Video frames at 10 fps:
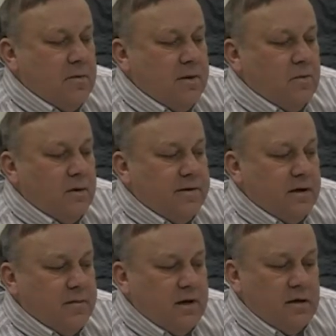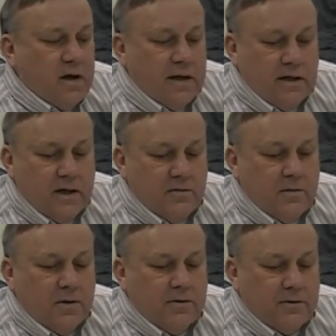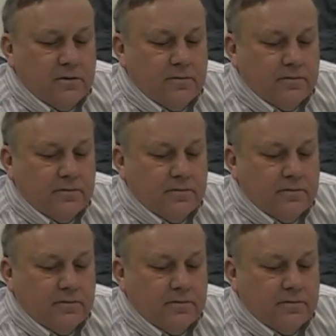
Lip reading: have been with him that night, and I wondered